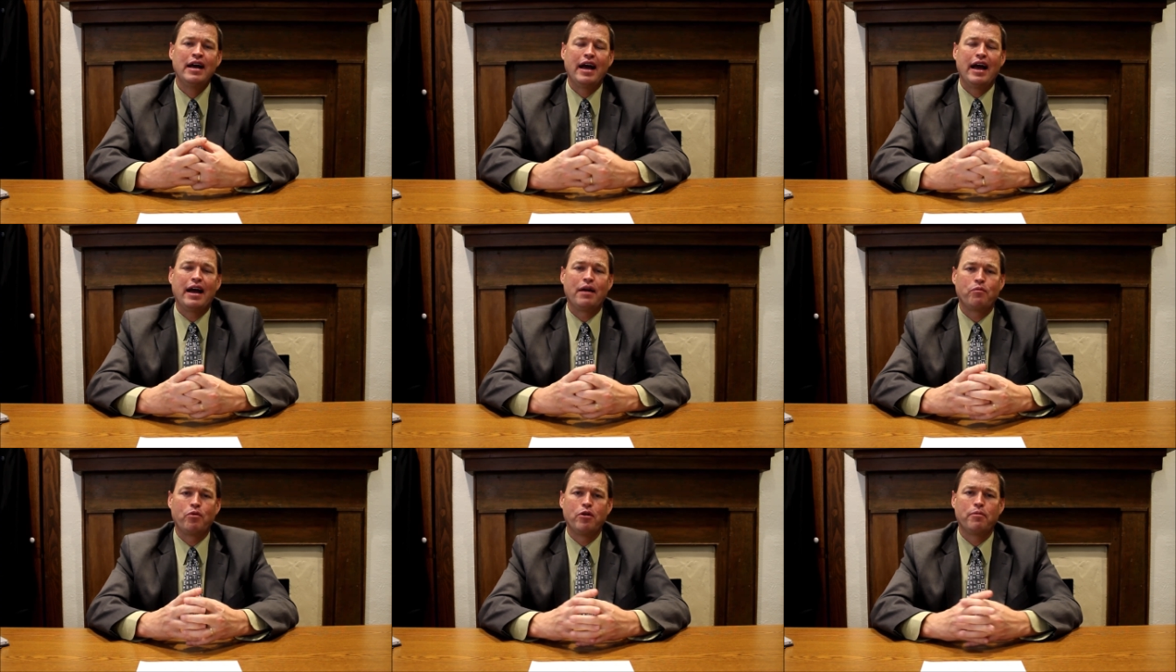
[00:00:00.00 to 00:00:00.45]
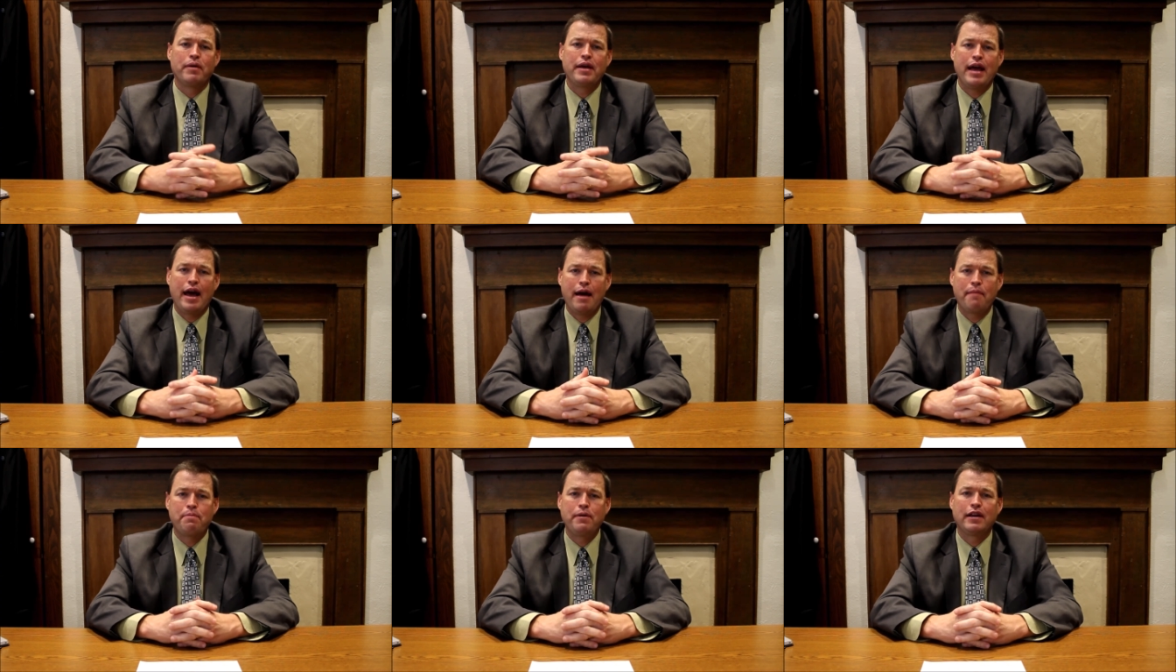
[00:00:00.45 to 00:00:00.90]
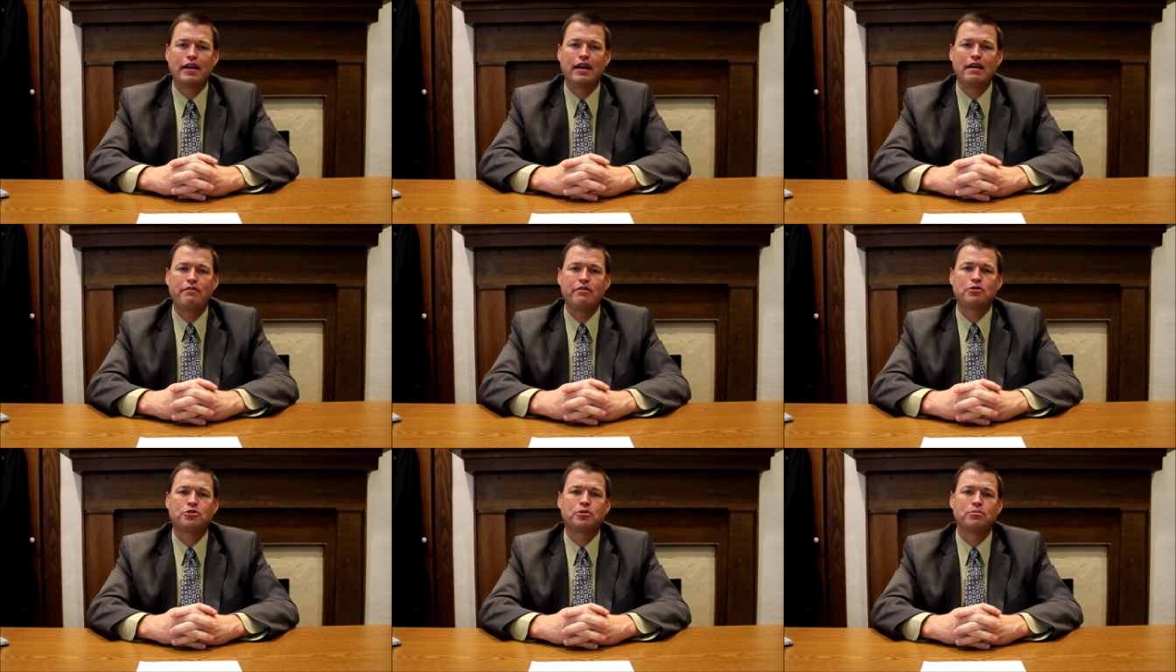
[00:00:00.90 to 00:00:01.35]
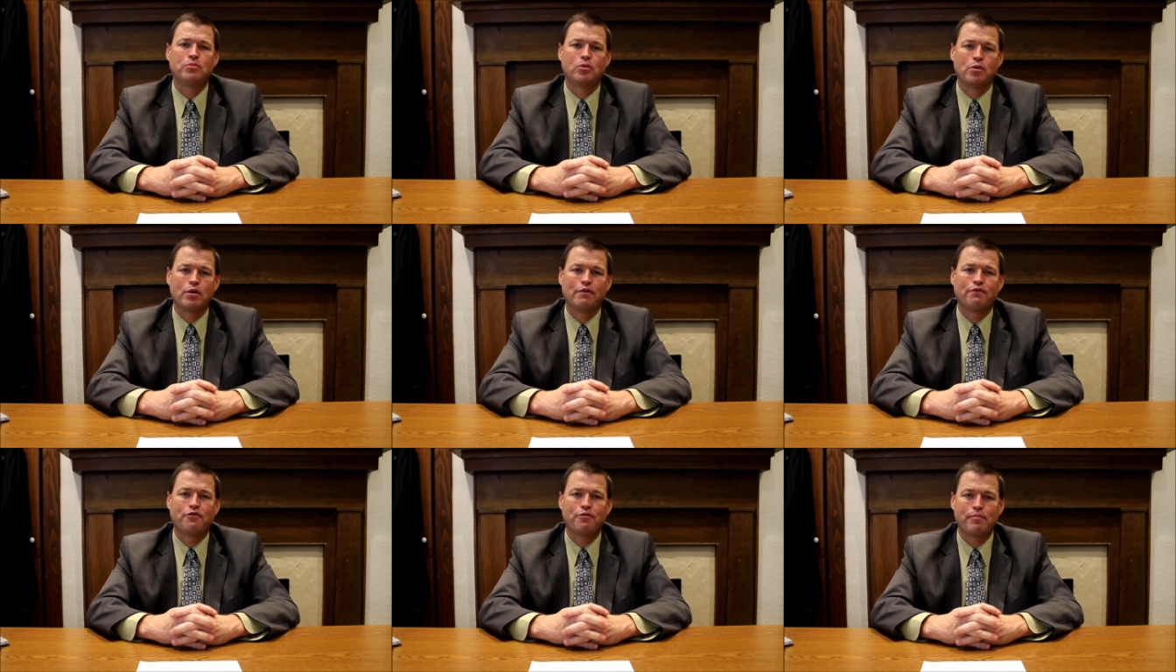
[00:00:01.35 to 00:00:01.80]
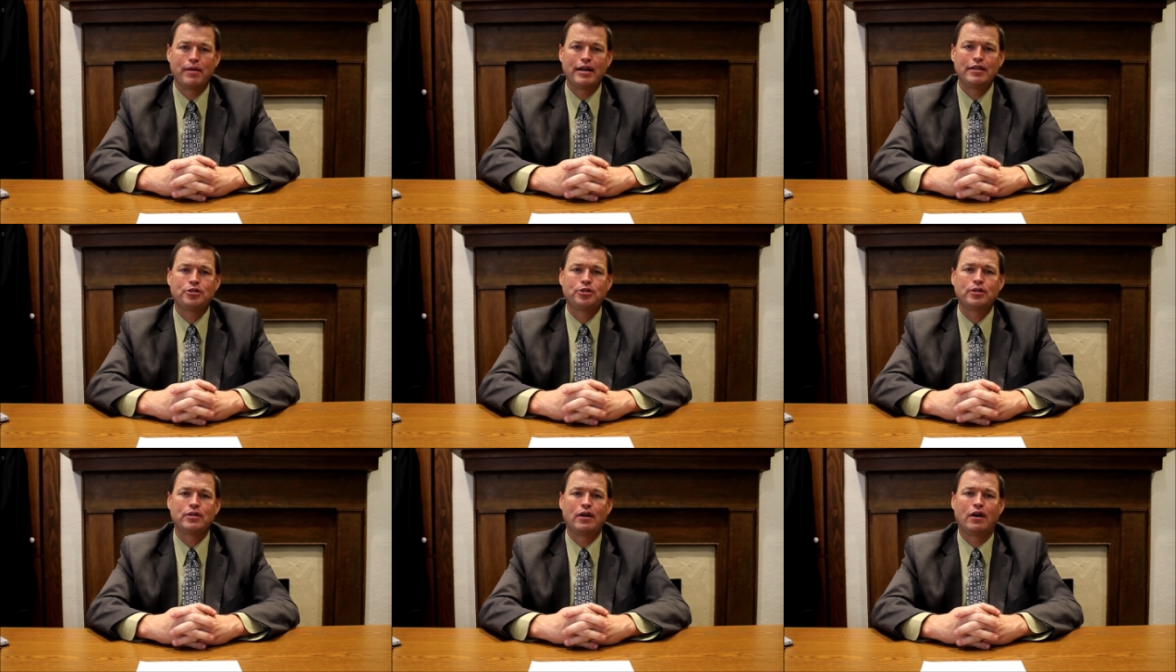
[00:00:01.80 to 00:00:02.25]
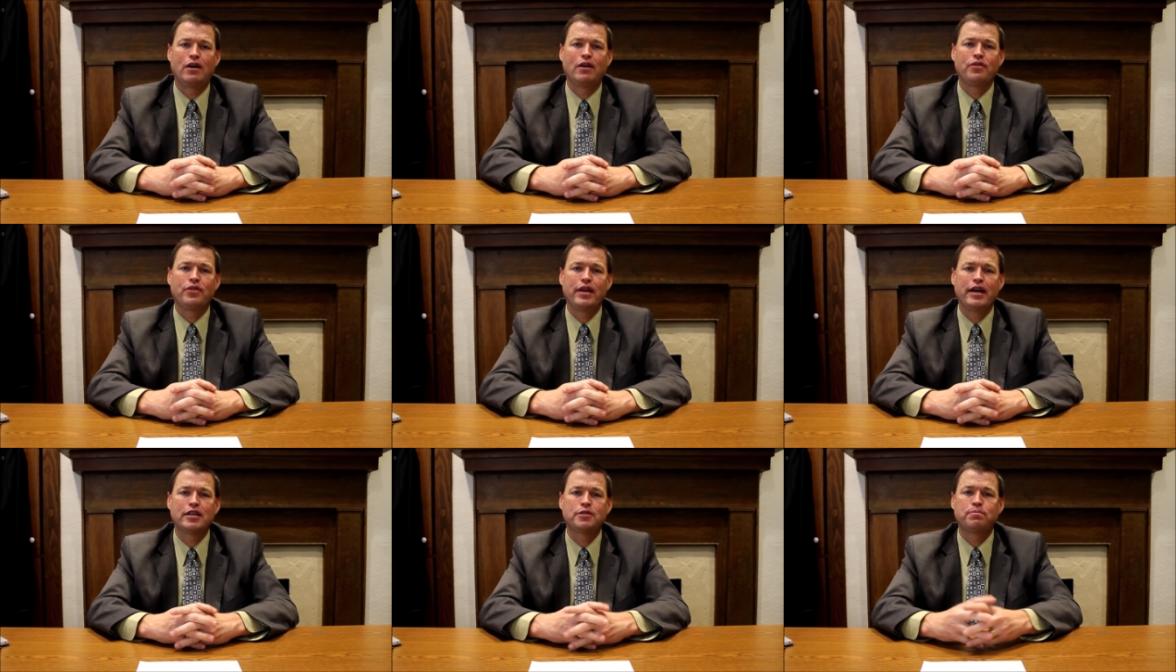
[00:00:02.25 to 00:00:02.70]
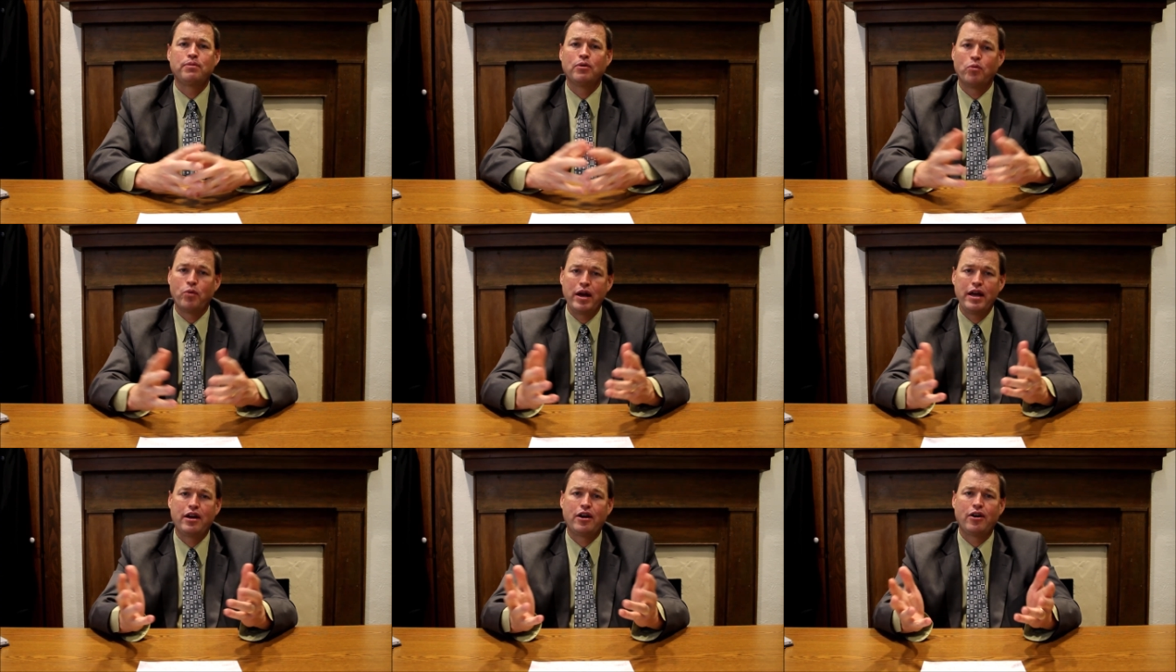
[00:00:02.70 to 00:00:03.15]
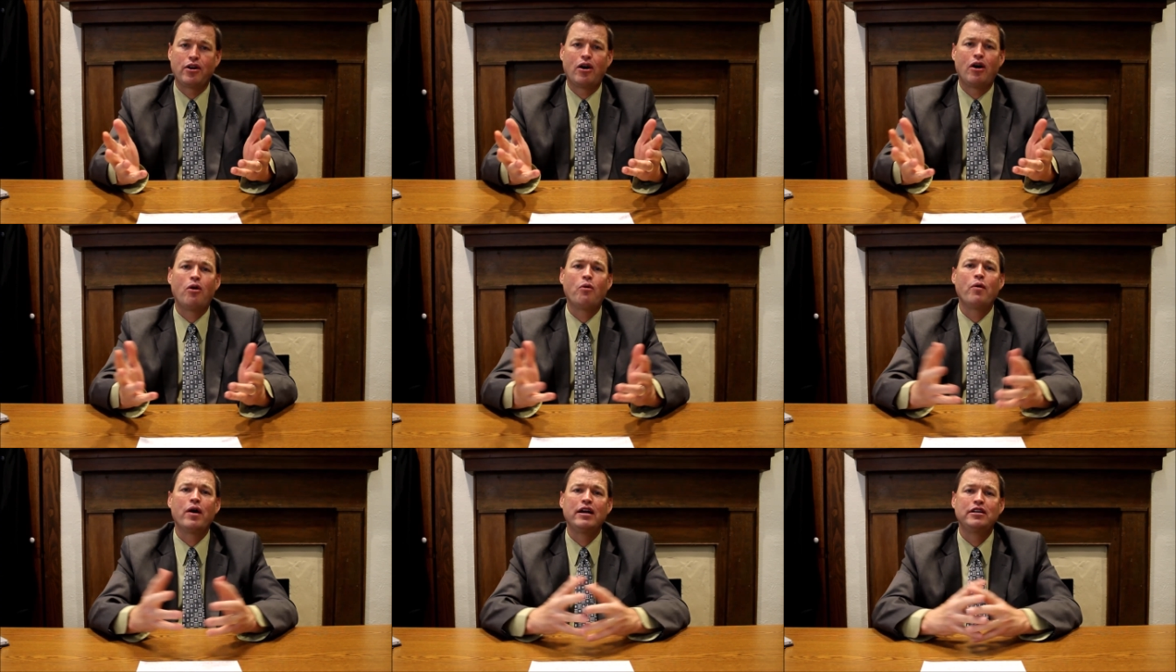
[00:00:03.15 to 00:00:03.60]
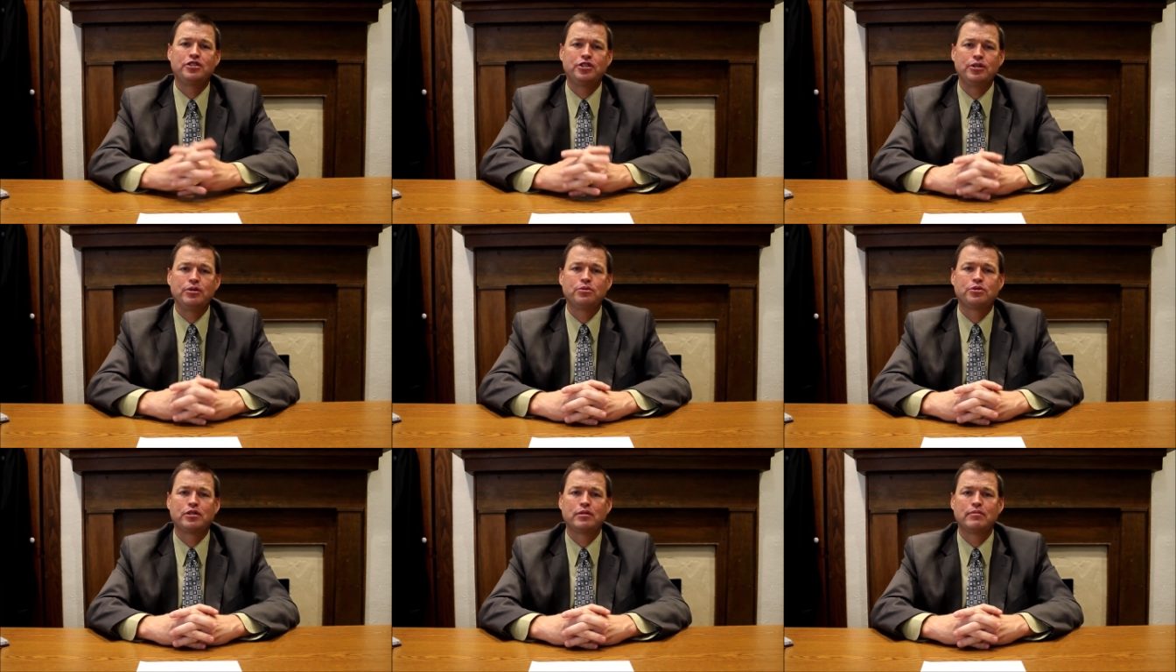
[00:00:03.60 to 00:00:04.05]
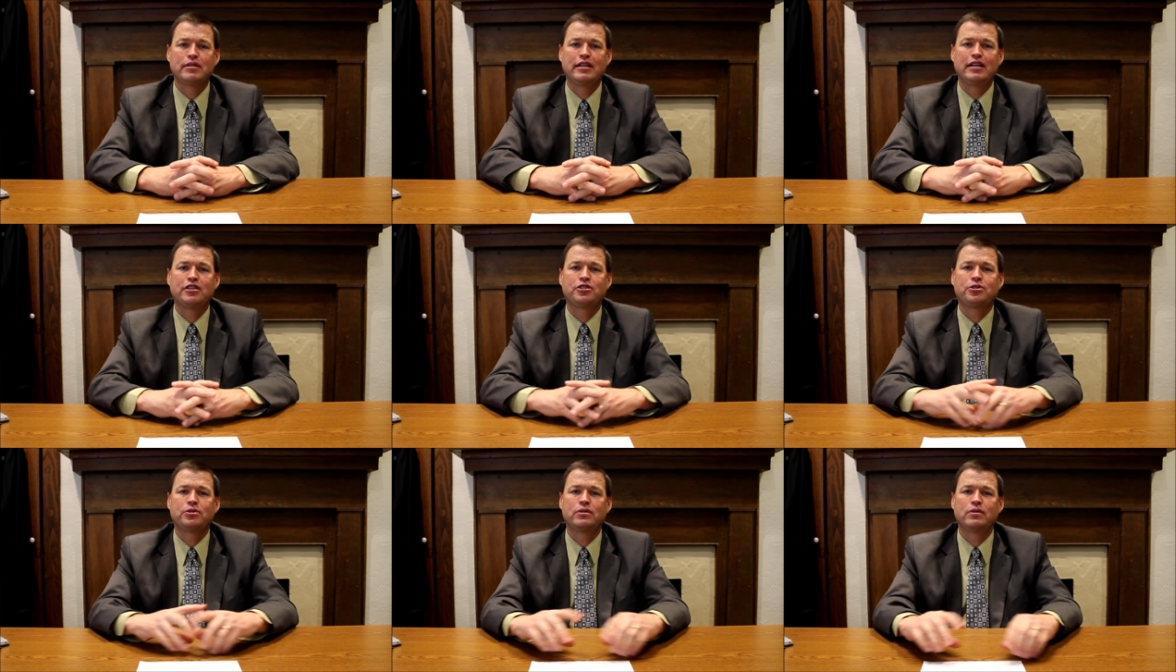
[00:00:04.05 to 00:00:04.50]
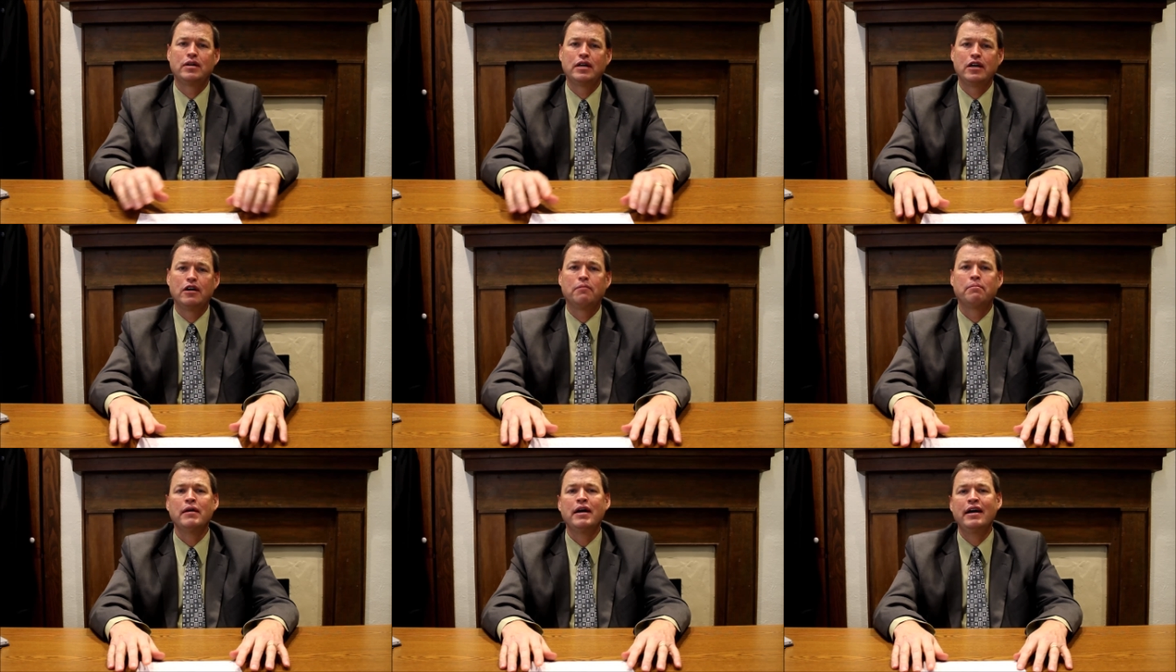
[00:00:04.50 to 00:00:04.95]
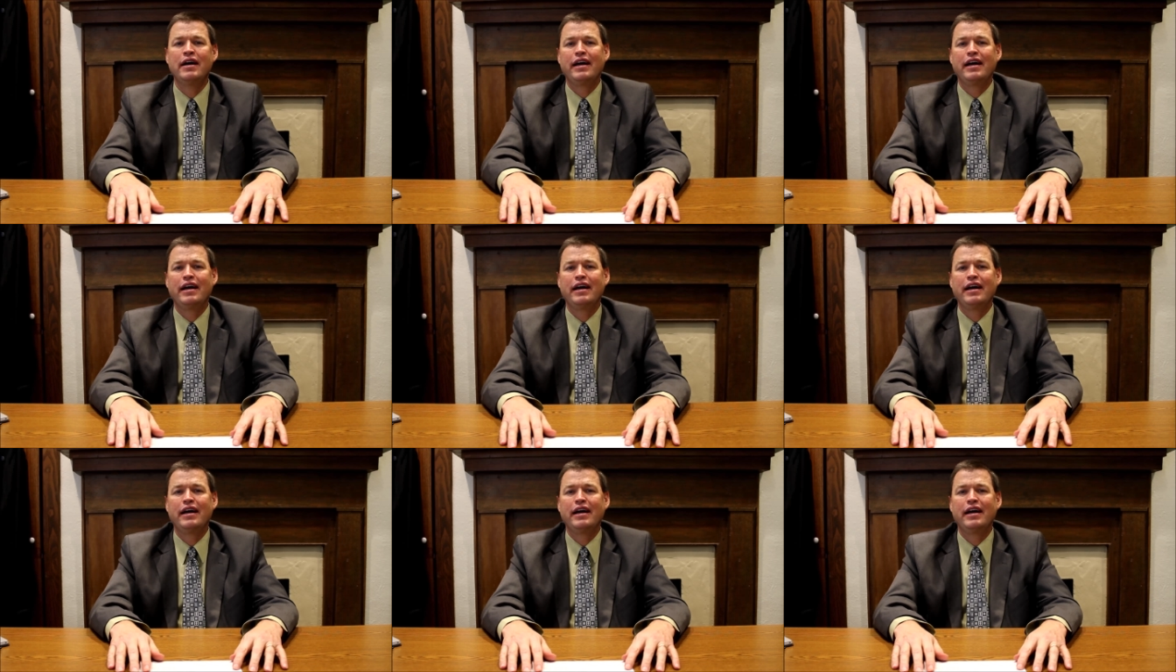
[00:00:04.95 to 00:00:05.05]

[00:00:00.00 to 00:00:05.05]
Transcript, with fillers: and we'll be happy to give you some more information on this but we could always use some additional help